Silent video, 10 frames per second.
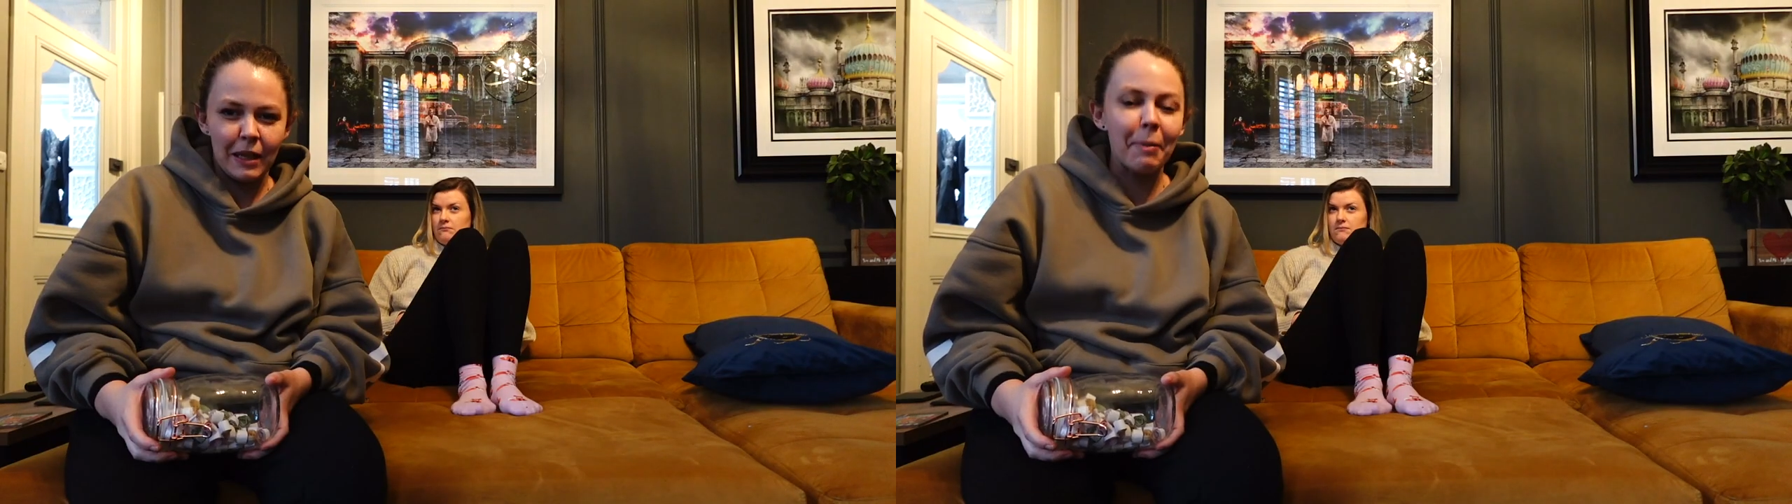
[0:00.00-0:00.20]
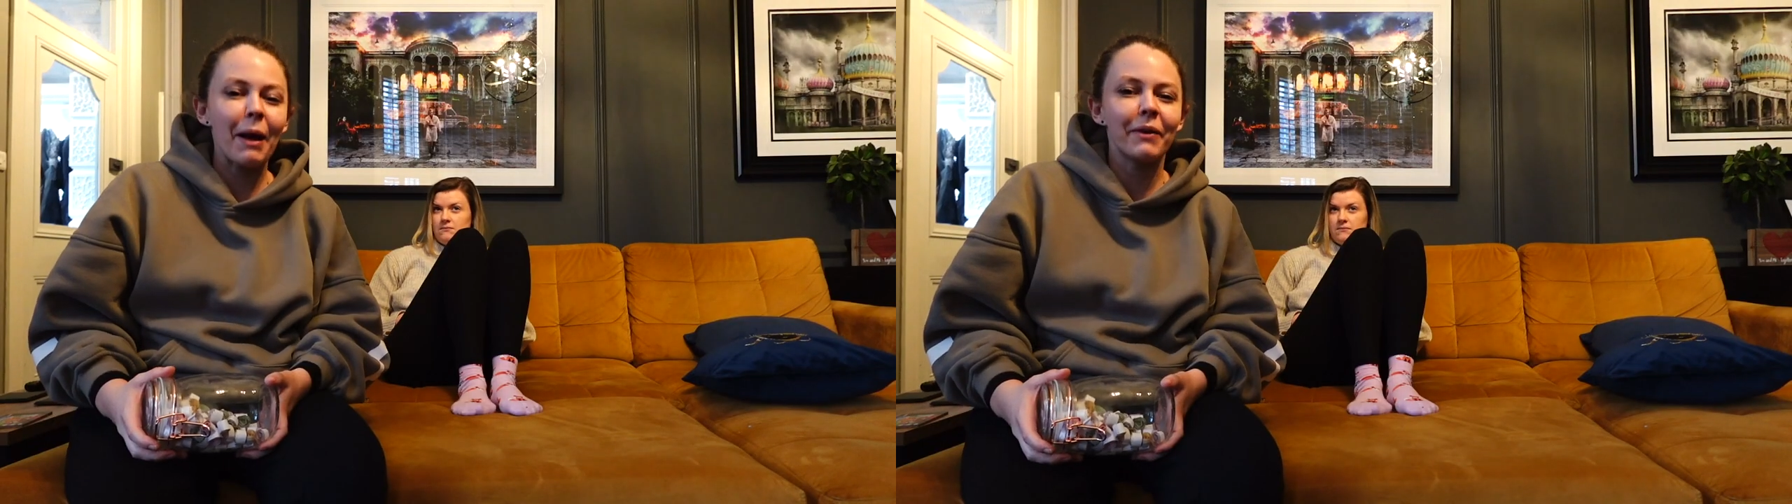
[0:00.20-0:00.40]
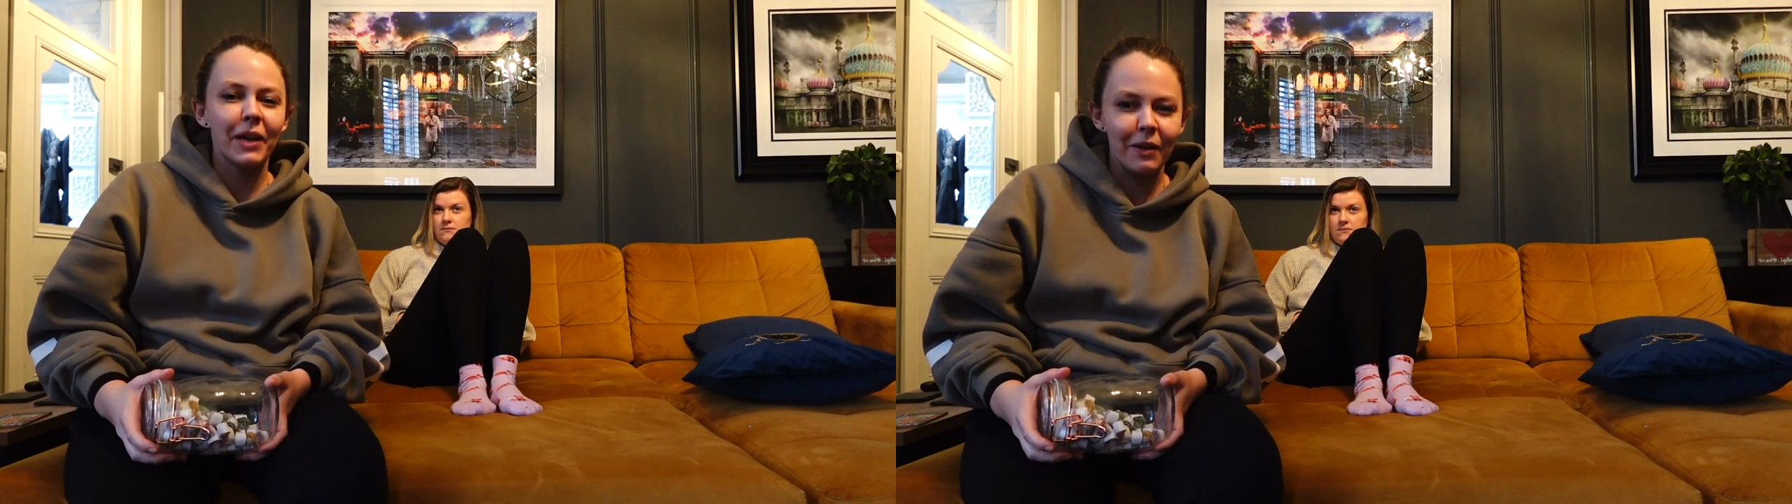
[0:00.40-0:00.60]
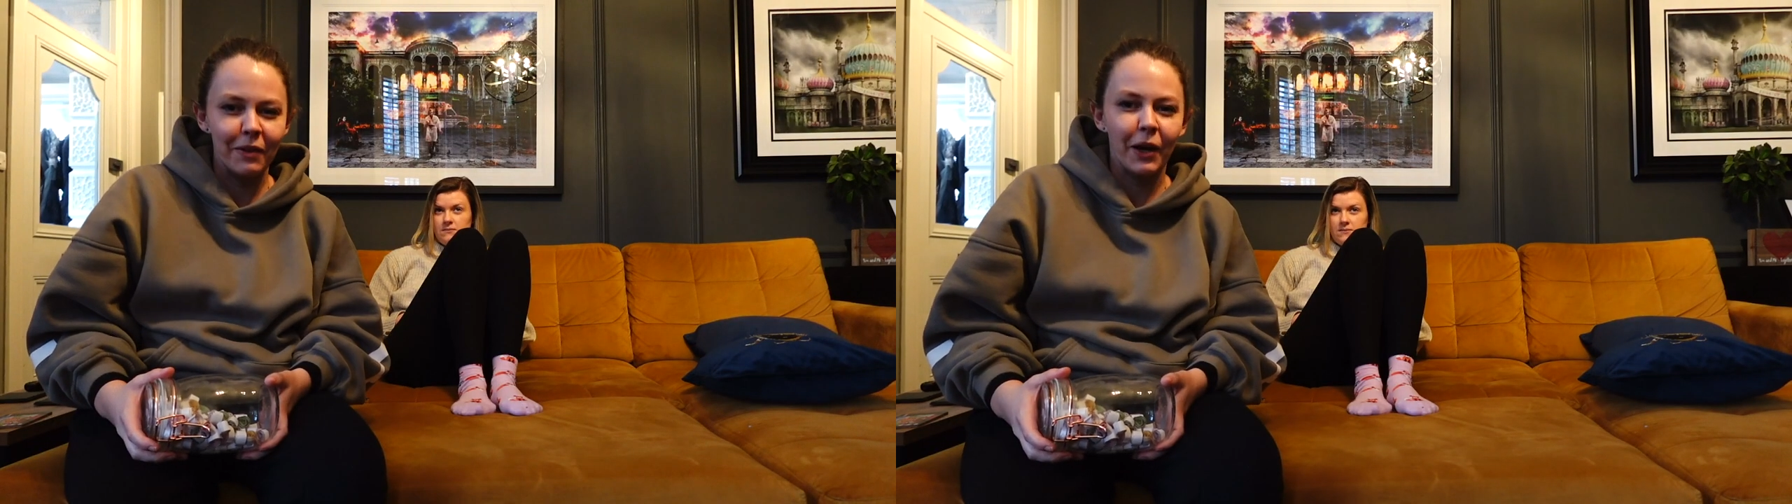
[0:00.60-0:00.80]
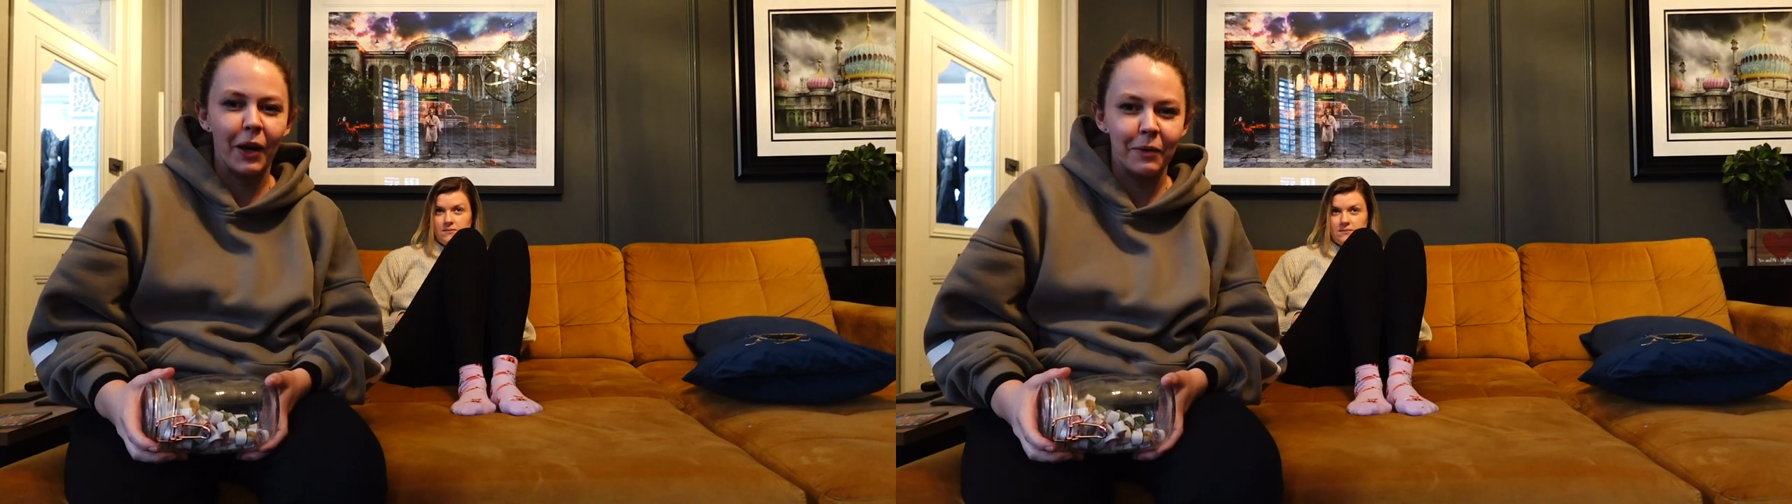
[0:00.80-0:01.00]
About a
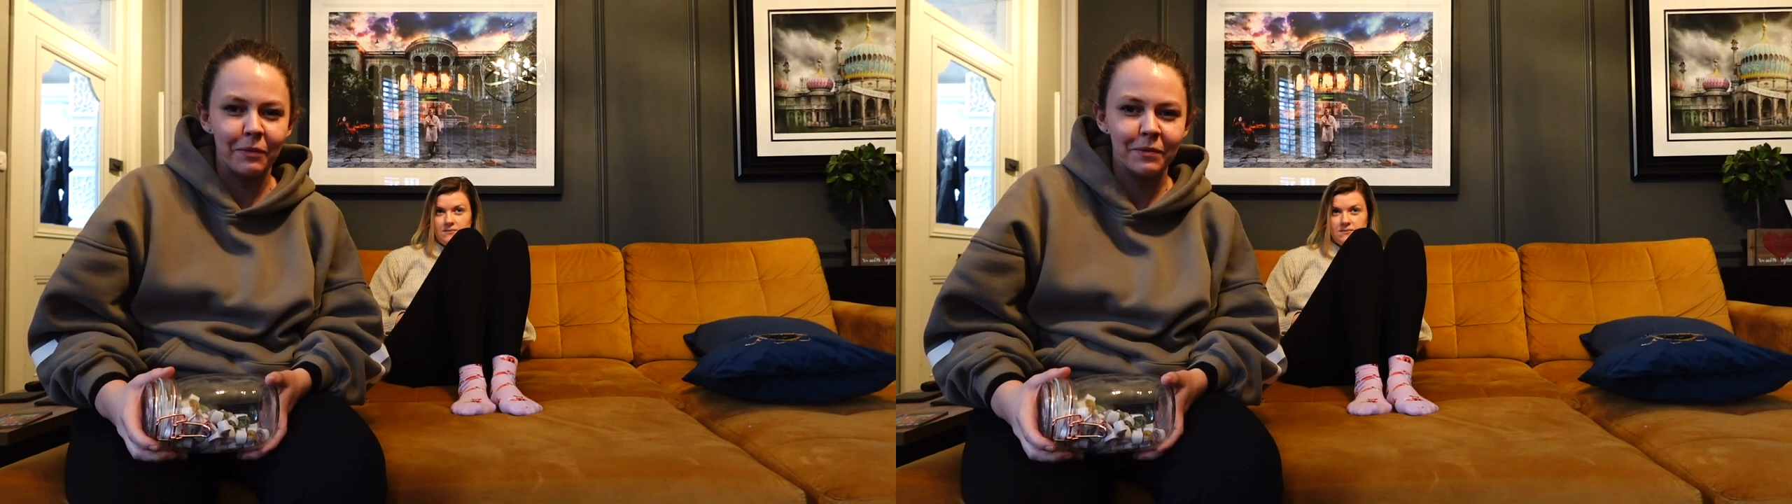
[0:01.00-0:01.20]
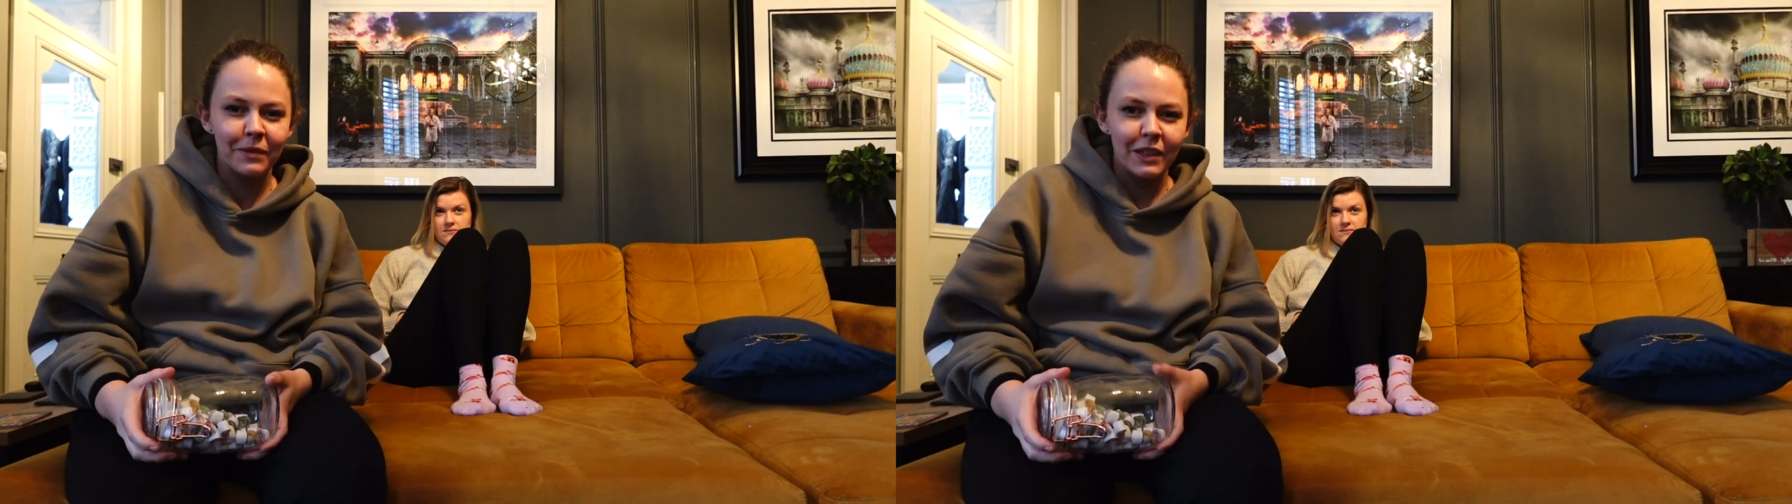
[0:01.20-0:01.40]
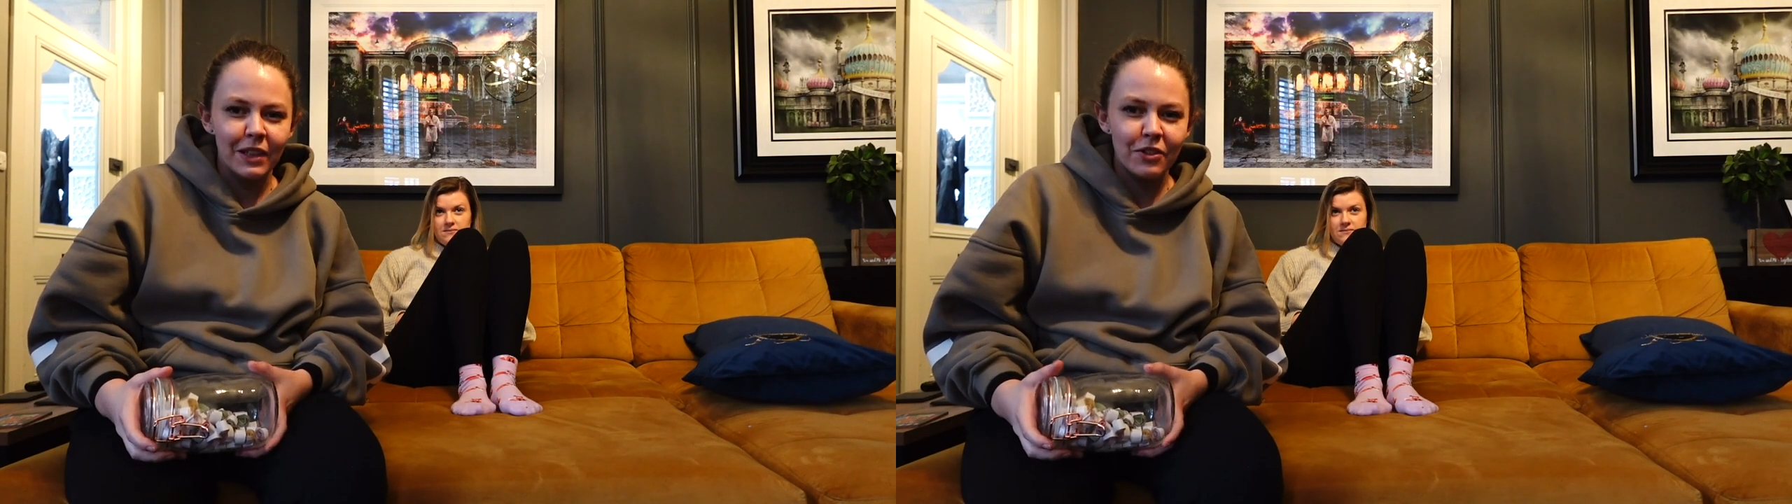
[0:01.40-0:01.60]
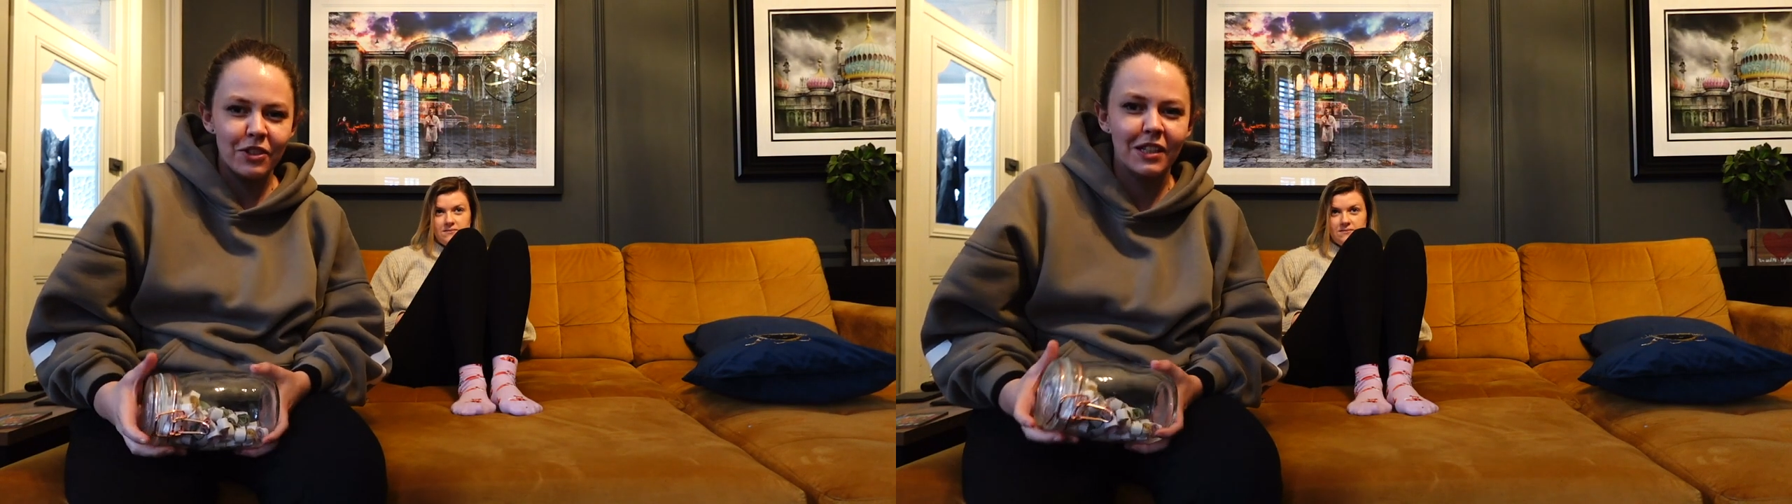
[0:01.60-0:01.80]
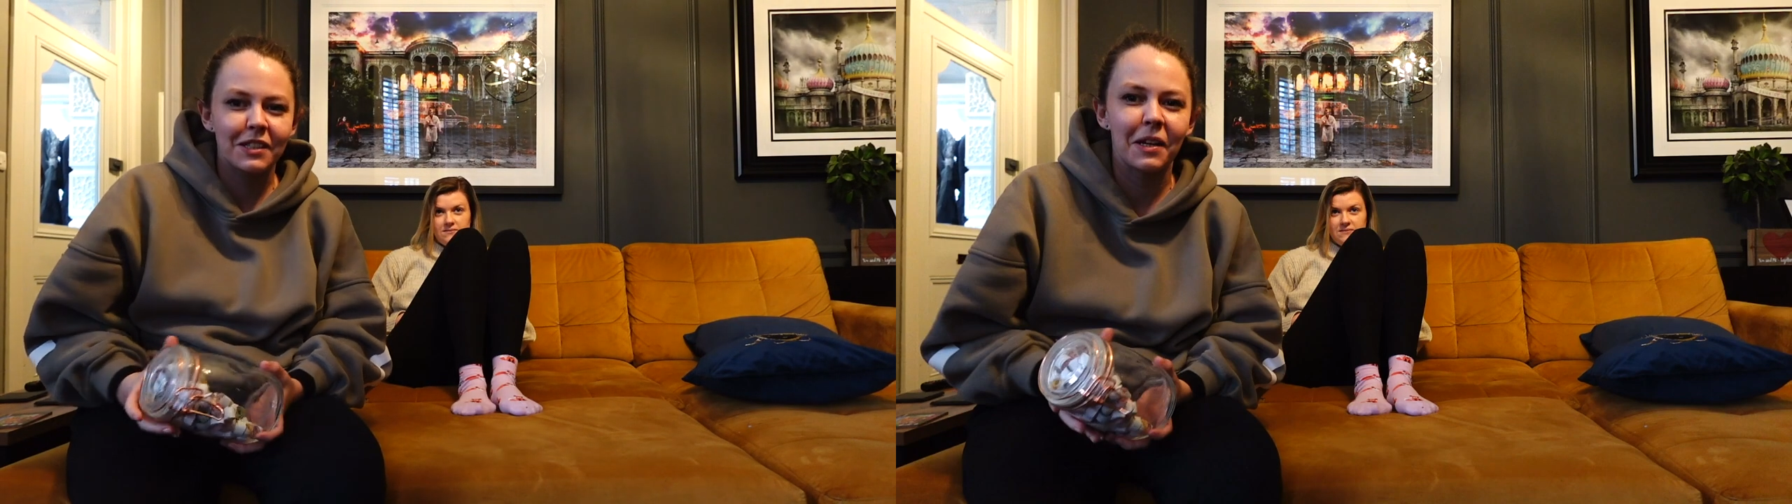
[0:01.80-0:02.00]
year ago, Jess